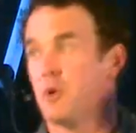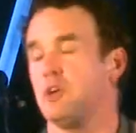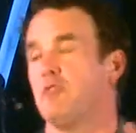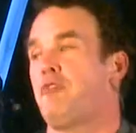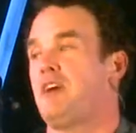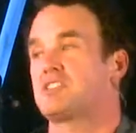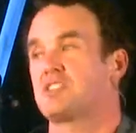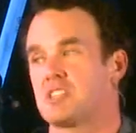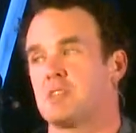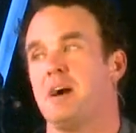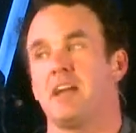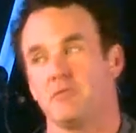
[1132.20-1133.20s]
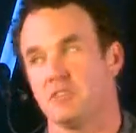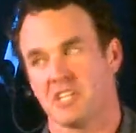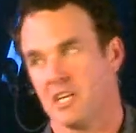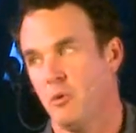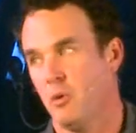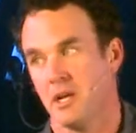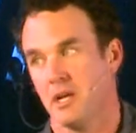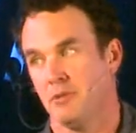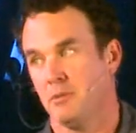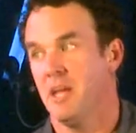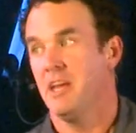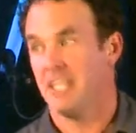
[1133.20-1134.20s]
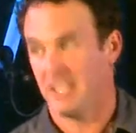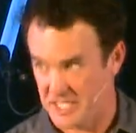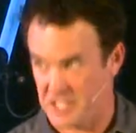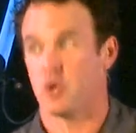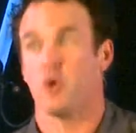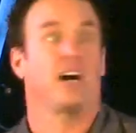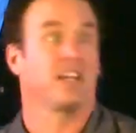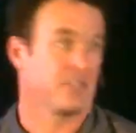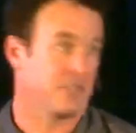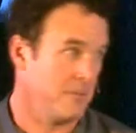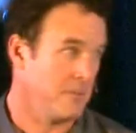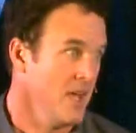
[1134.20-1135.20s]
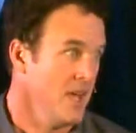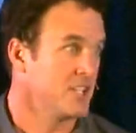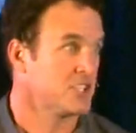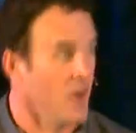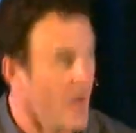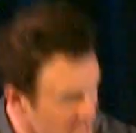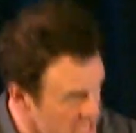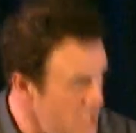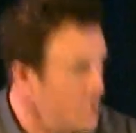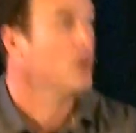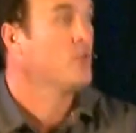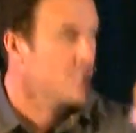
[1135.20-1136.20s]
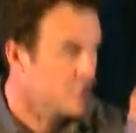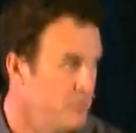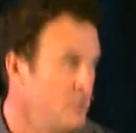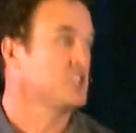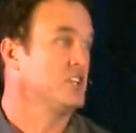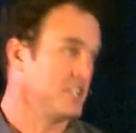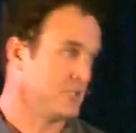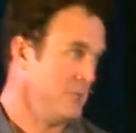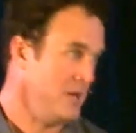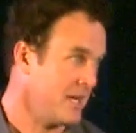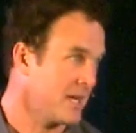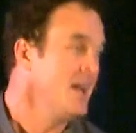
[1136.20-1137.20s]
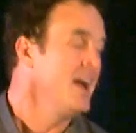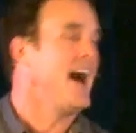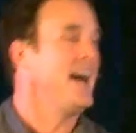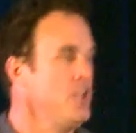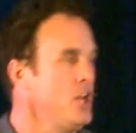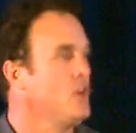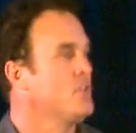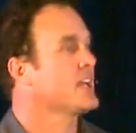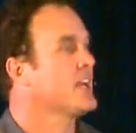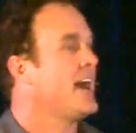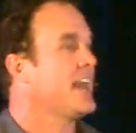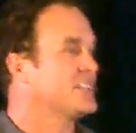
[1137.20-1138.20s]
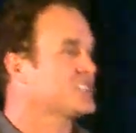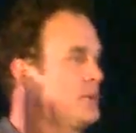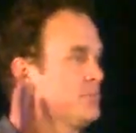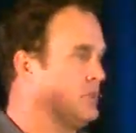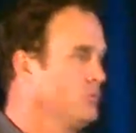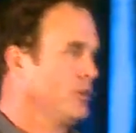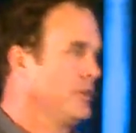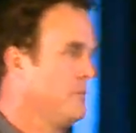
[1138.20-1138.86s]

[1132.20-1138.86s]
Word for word: we have faced just about every single one of them at least twice. And so I know this vision is big. I know that God has something really